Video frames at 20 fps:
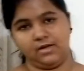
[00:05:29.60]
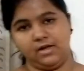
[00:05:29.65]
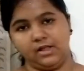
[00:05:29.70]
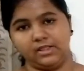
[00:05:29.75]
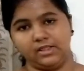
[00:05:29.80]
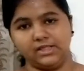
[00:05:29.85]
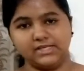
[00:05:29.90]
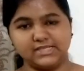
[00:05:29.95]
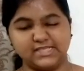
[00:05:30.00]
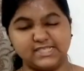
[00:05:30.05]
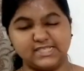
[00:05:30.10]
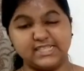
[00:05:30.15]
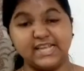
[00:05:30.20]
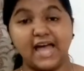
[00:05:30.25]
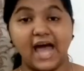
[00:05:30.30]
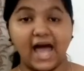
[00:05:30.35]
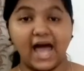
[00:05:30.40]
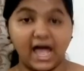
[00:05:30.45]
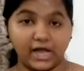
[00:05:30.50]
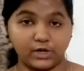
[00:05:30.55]
This is the
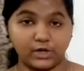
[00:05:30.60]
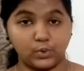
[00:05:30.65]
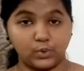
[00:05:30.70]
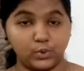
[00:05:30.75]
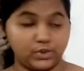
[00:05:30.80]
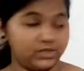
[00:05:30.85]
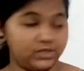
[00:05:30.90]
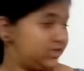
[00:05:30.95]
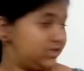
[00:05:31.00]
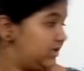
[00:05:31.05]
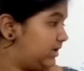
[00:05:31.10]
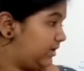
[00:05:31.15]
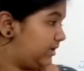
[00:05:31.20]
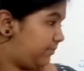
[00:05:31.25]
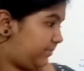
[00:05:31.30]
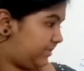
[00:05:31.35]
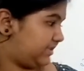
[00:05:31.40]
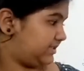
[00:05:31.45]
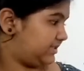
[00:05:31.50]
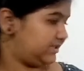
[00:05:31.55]
anode
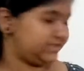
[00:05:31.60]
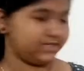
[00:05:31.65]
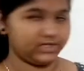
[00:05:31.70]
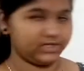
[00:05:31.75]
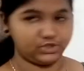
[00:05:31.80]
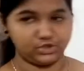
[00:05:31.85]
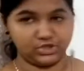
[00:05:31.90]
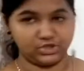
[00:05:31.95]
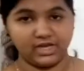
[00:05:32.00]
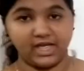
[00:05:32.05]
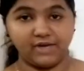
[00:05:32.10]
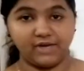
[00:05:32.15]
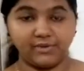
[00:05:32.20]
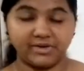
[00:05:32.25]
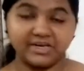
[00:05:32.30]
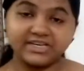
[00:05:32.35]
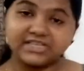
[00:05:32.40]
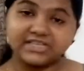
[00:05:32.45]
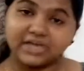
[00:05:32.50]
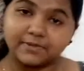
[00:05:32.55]
representation. When
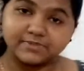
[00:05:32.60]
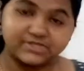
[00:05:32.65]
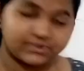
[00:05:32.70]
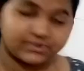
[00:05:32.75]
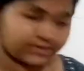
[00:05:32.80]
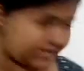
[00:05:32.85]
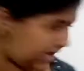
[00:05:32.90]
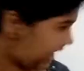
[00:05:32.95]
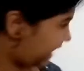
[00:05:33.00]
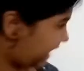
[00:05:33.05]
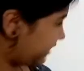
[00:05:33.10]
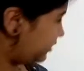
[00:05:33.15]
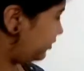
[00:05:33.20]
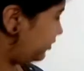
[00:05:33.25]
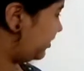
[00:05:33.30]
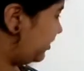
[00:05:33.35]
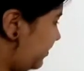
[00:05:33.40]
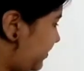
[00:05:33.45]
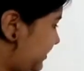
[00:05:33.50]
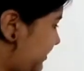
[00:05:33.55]
it comes to cathode
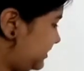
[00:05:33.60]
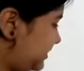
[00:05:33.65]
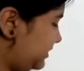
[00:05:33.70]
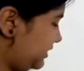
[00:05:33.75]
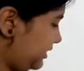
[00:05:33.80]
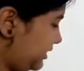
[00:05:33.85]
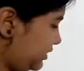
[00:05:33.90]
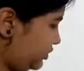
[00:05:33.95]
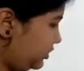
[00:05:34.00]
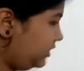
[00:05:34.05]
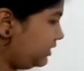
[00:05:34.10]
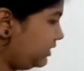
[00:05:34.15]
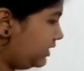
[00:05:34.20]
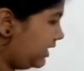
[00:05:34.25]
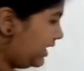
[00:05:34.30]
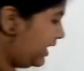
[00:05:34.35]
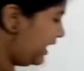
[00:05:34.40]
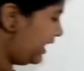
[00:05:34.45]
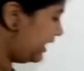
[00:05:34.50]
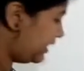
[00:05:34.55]
representation, it